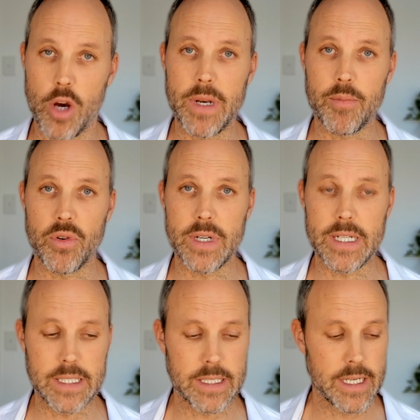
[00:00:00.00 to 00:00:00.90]
number
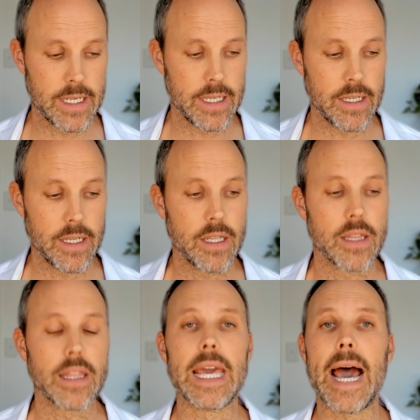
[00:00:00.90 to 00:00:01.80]
is,
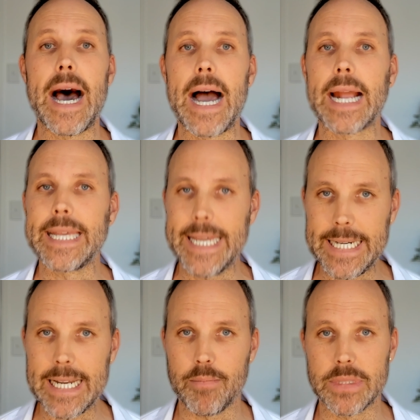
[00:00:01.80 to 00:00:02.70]
there are key
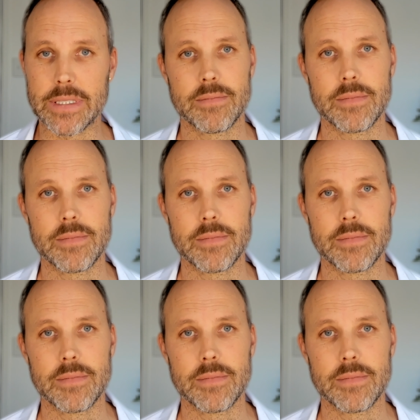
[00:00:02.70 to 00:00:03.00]
numbers.